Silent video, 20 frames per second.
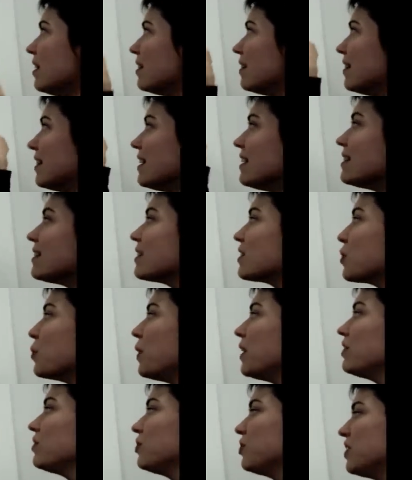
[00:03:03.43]
This
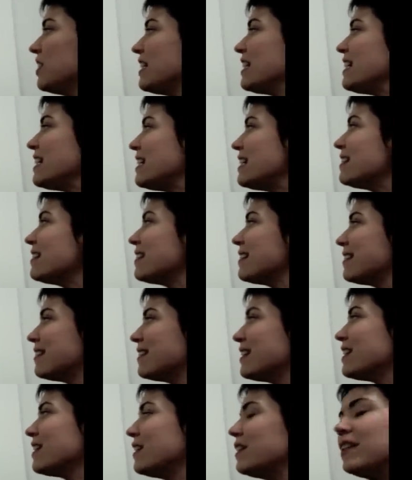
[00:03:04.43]
question is
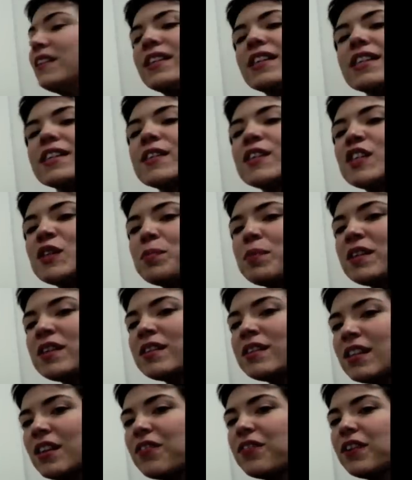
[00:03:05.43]
still
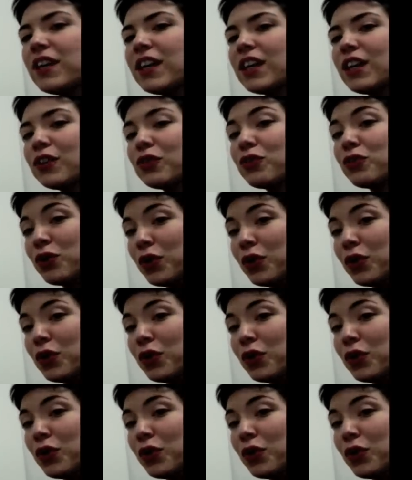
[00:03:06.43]
specific